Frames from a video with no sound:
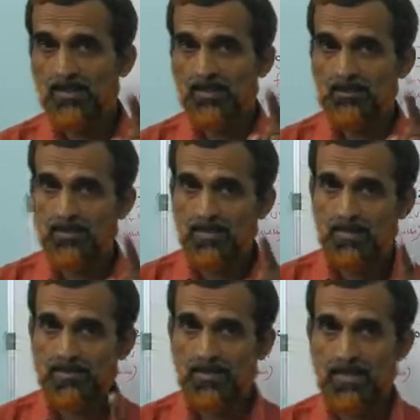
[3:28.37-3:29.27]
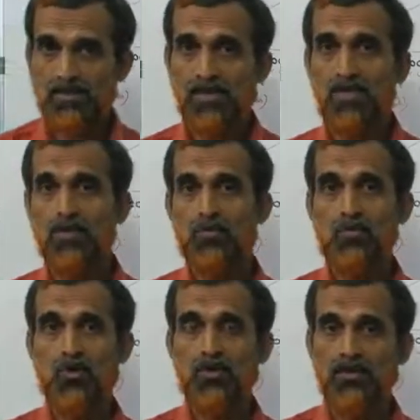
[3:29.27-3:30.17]
the selection rule
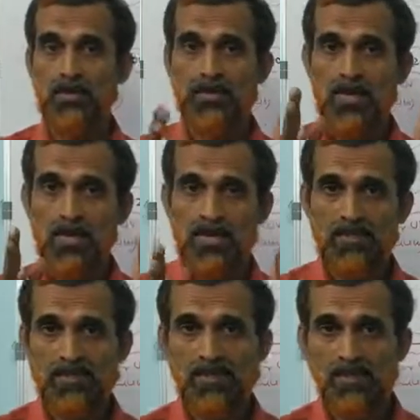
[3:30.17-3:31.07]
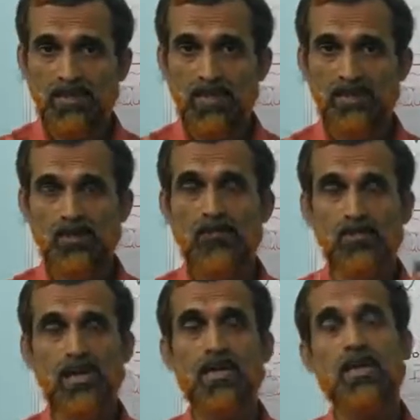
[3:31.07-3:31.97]
or the necessary and
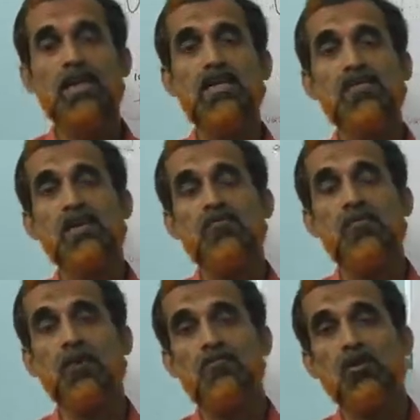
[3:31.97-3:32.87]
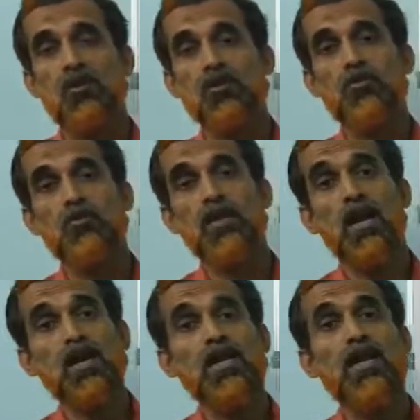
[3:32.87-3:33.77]
sufficient condition for a molecule to be
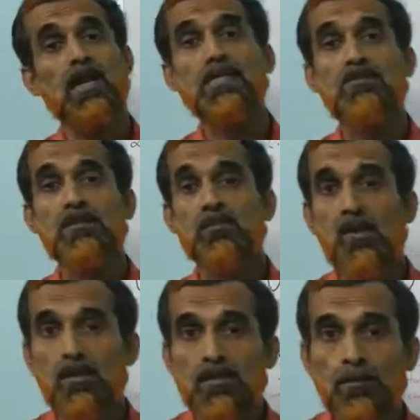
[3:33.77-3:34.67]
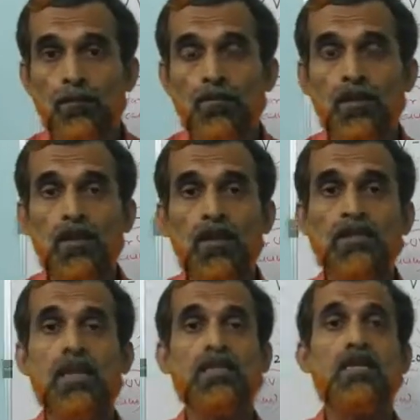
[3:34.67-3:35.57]
IR active is what?
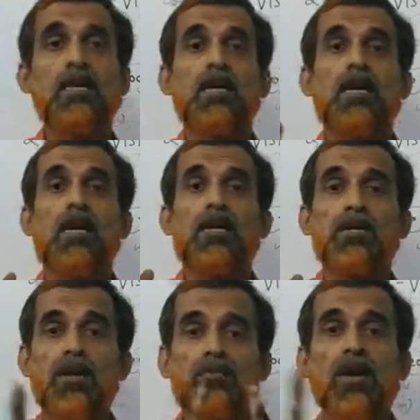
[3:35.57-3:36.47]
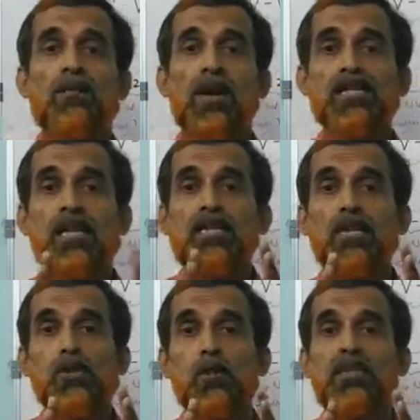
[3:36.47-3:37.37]
That during vibration there
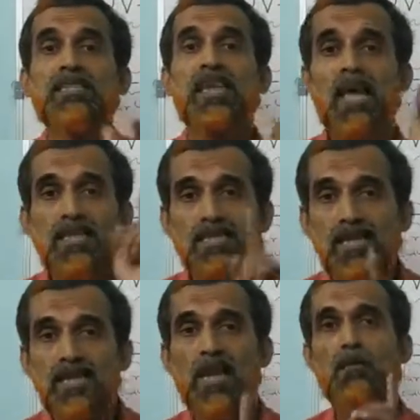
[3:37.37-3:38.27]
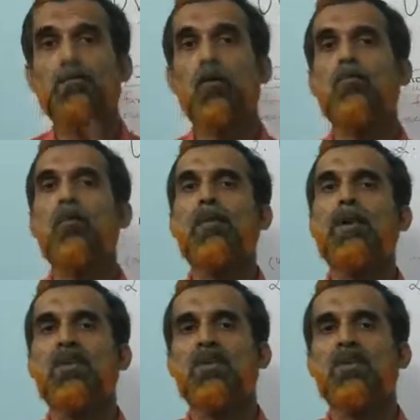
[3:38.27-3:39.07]
should be change in dipole moment